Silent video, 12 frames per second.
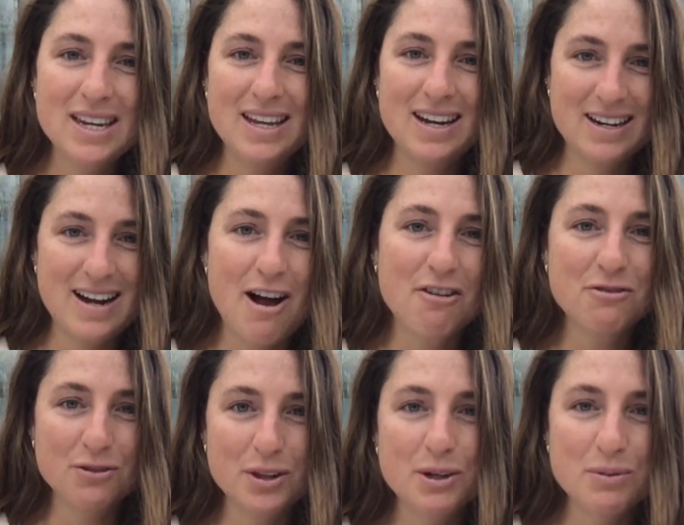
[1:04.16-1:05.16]
sitting here now
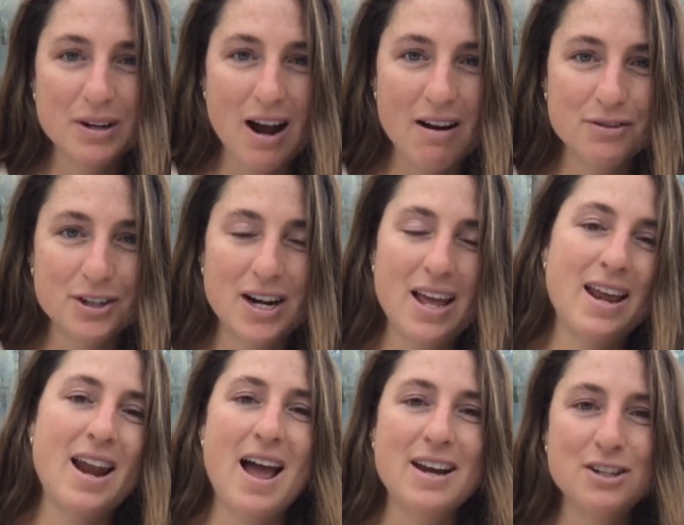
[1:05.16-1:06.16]
fully recovered.
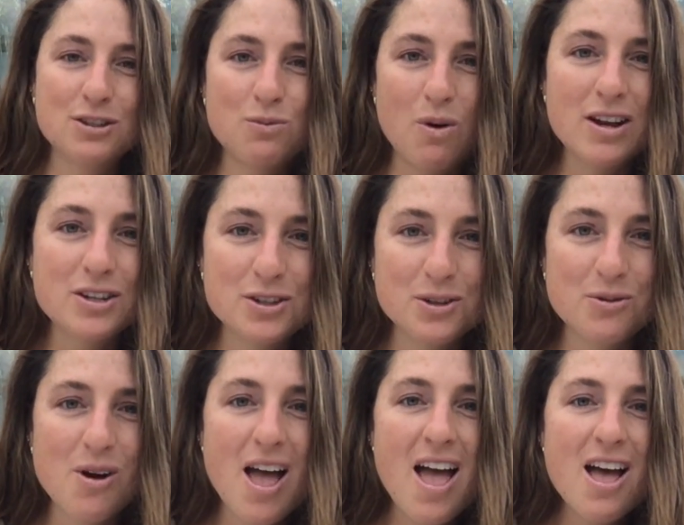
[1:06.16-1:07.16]
And I just want
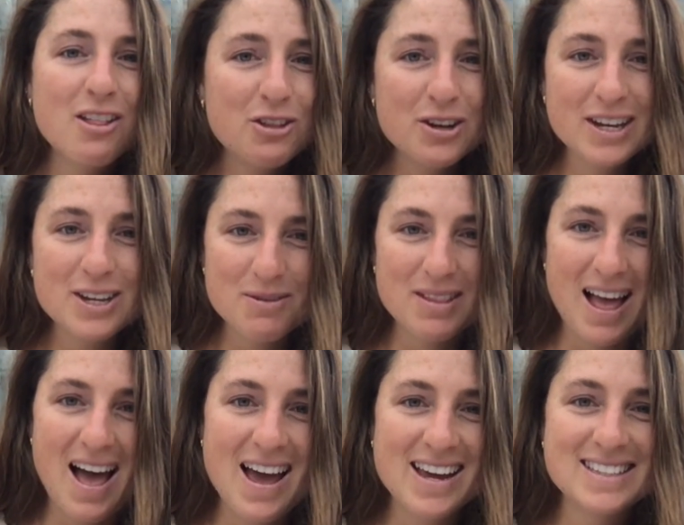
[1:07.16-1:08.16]
to look at you in
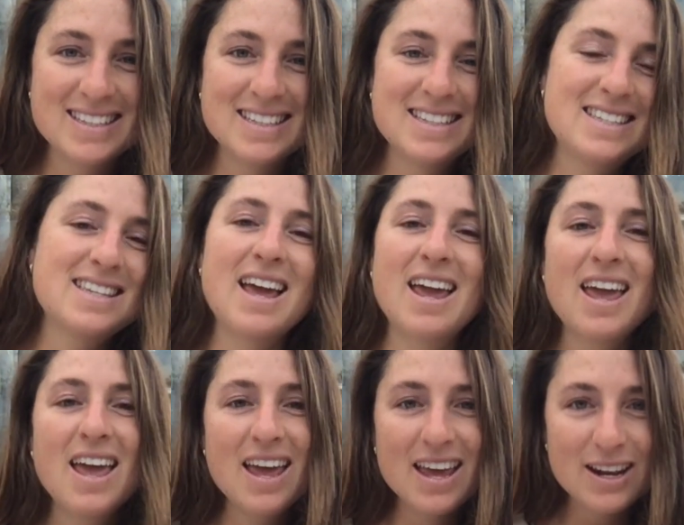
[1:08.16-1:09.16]
the eyes and say
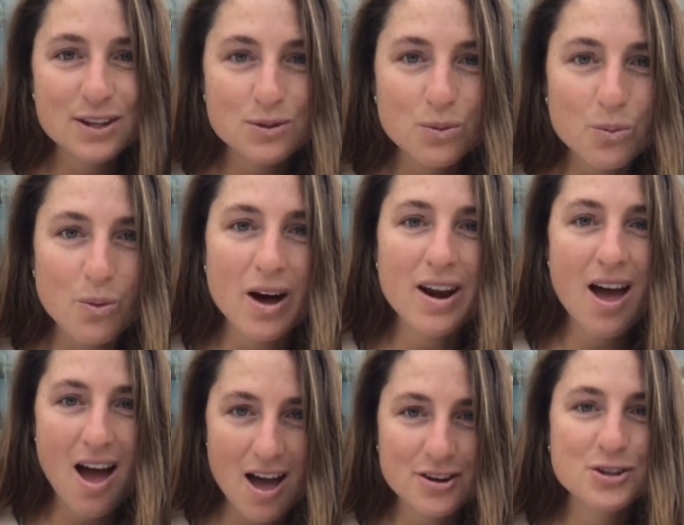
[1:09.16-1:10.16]
it is
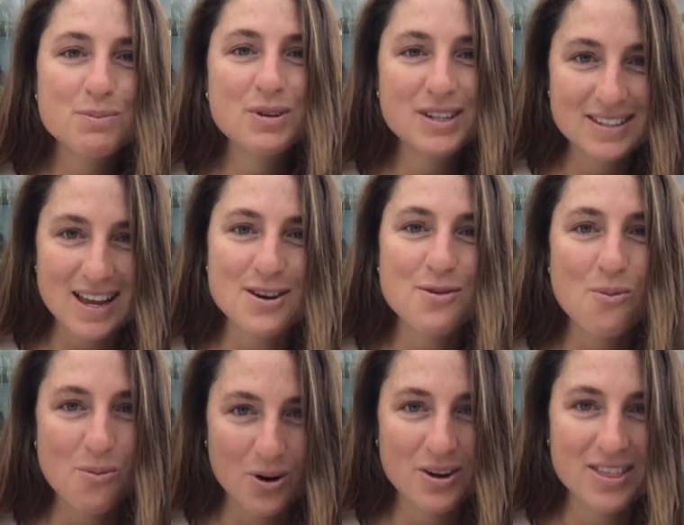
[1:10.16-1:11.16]
100%
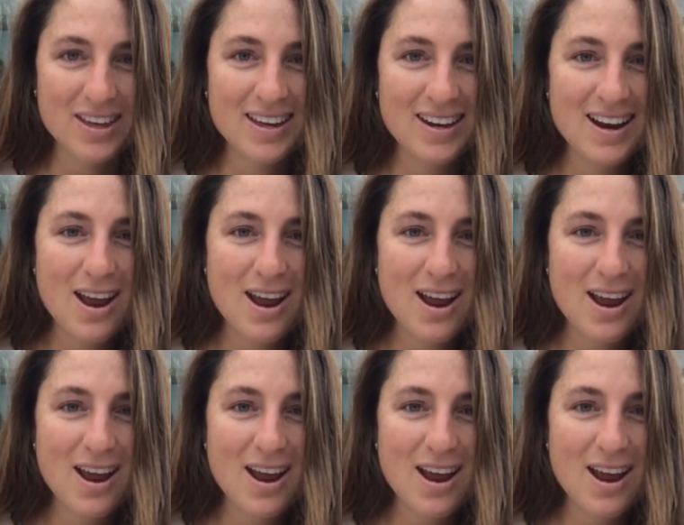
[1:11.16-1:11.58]
worth it.